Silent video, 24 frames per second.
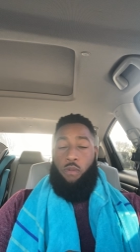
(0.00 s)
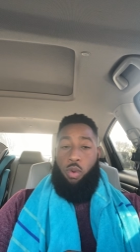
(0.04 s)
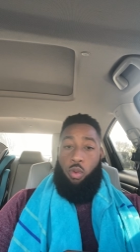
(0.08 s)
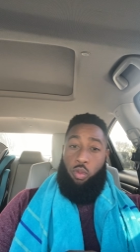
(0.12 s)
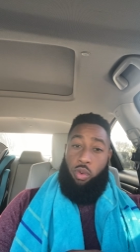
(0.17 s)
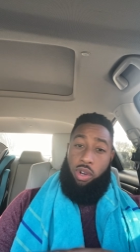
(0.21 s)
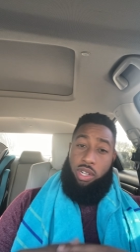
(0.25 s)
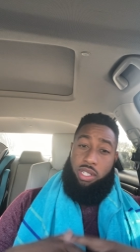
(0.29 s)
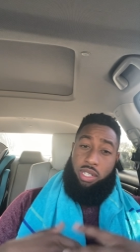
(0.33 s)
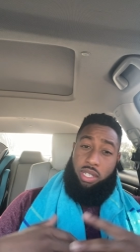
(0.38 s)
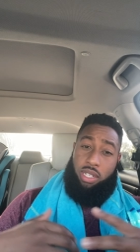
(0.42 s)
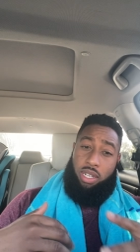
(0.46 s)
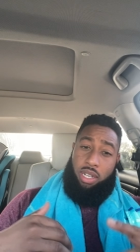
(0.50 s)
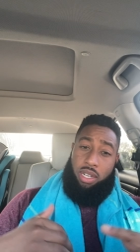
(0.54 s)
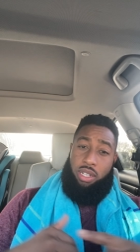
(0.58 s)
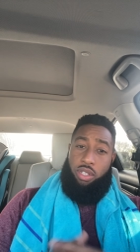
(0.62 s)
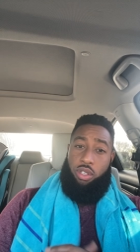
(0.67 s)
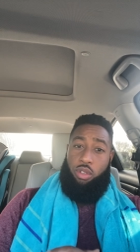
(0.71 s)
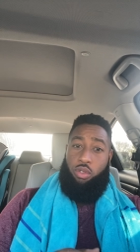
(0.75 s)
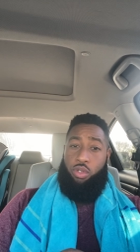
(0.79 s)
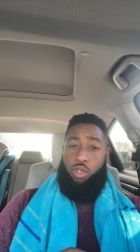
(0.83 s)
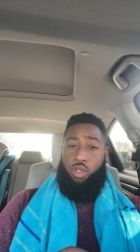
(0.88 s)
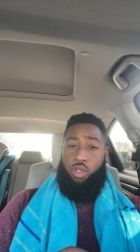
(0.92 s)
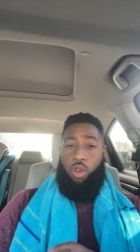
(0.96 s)
What's good,
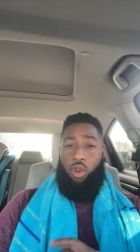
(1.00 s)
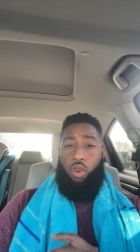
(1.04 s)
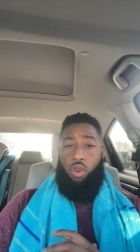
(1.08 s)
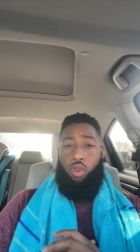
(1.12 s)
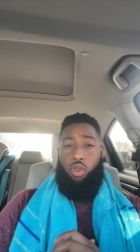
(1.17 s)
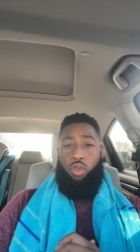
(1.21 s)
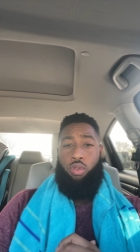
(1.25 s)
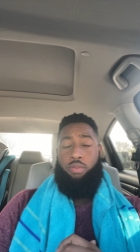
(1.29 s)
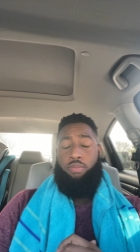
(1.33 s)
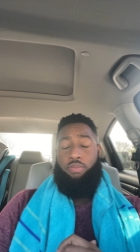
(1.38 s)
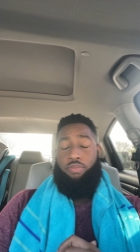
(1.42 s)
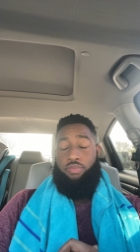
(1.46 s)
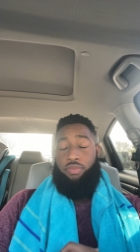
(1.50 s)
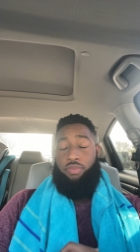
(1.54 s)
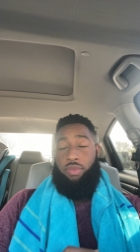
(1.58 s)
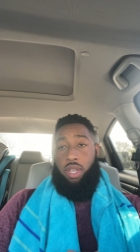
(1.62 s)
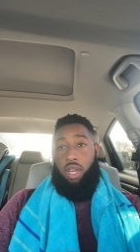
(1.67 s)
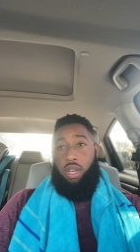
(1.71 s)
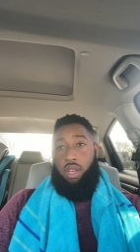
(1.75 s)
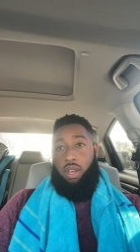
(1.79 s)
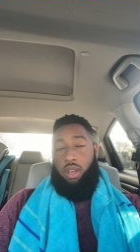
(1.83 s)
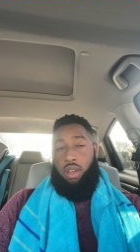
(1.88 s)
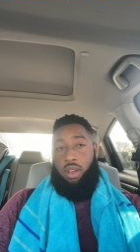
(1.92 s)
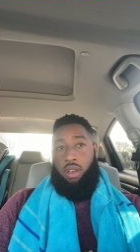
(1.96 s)
YouTube?
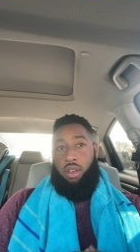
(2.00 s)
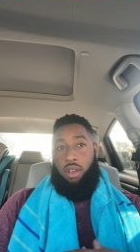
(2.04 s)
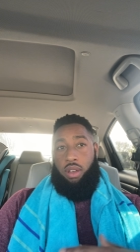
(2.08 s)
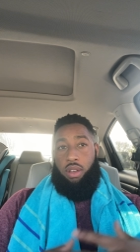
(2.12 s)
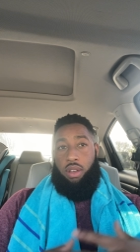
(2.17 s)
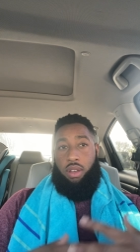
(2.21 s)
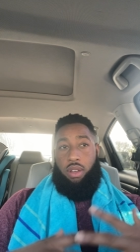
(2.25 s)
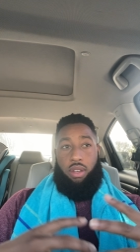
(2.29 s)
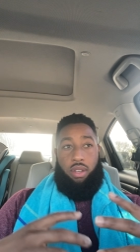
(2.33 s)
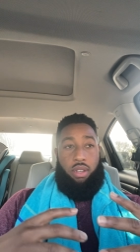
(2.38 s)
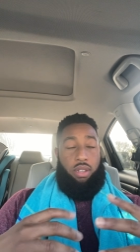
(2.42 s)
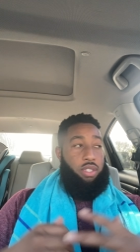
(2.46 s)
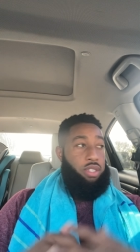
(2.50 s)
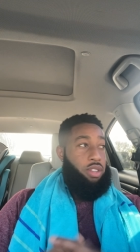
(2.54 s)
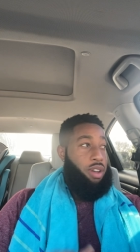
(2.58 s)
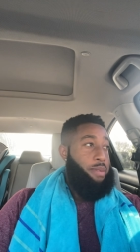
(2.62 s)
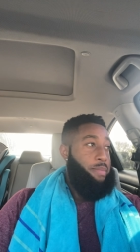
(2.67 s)
So